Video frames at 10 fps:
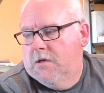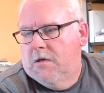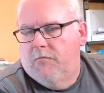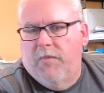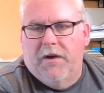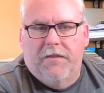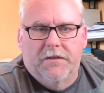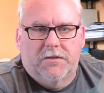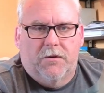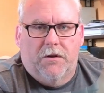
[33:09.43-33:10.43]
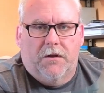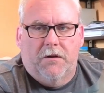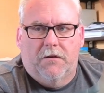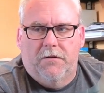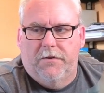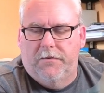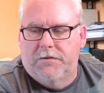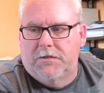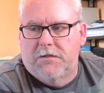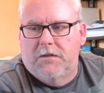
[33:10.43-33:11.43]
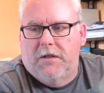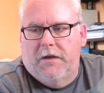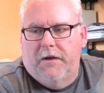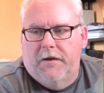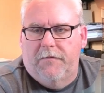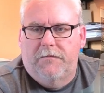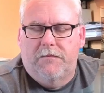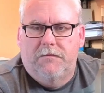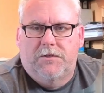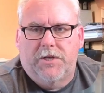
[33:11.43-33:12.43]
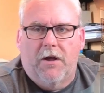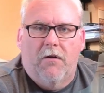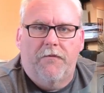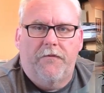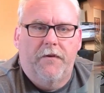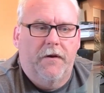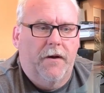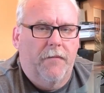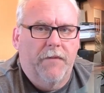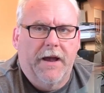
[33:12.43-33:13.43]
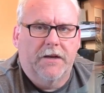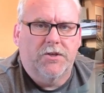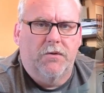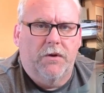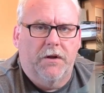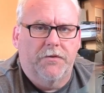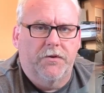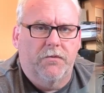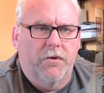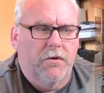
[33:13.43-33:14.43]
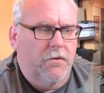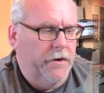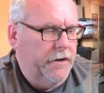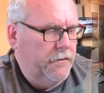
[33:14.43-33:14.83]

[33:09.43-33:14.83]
But this sort of concludes the shelf. Actually, what I'll do real quick,